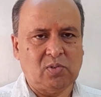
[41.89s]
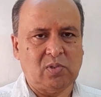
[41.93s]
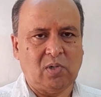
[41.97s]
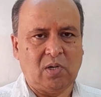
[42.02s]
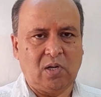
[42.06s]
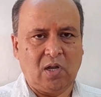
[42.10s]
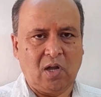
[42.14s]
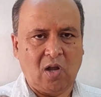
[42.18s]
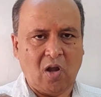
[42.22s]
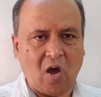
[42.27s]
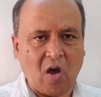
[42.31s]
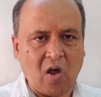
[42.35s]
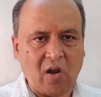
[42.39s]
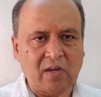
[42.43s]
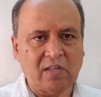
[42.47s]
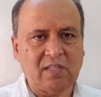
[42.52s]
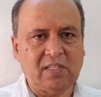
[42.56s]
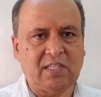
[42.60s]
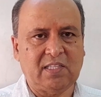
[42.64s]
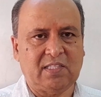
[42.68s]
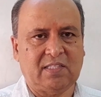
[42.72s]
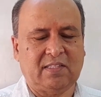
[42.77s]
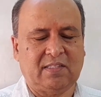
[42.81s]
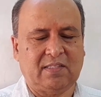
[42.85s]
should
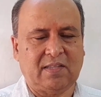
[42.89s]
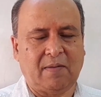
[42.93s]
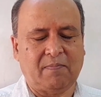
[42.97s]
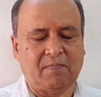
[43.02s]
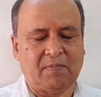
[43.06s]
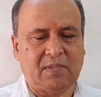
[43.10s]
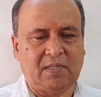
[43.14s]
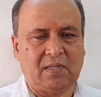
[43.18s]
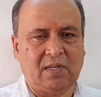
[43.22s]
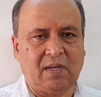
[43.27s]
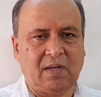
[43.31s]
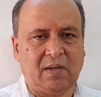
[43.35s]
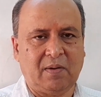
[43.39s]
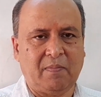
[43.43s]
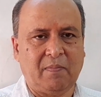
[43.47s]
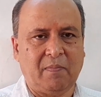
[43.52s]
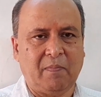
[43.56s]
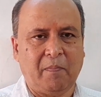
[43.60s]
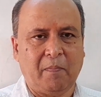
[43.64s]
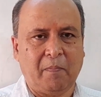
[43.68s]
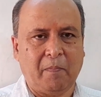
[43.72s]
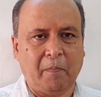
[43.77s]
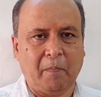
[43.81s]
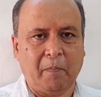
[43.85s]
learn this
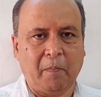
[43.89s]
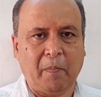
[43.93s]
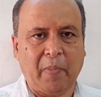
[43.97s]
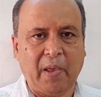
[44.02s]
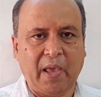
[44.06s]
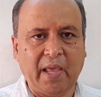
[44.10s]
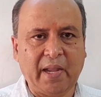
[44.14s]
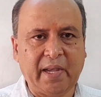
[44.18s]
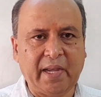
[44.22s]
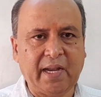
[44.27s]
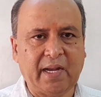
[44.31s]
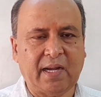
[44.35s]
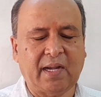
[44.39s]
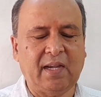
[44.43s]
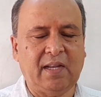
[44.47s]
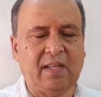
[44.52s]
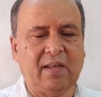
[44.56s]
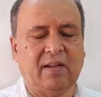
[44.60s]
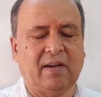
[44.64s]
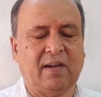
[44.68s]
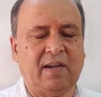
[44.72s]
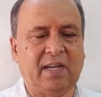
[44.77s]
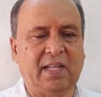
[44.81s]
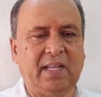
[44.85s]
chapter very
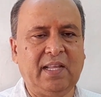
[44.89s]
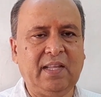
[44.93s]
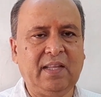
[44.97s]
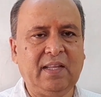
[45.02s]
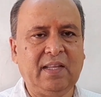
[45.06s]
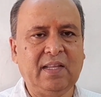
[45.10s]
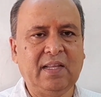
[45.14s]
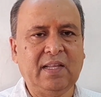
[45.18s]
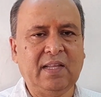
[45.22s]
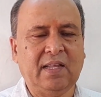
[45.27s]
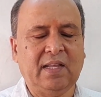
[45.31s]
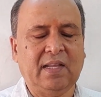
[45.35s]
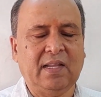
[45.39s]
clearly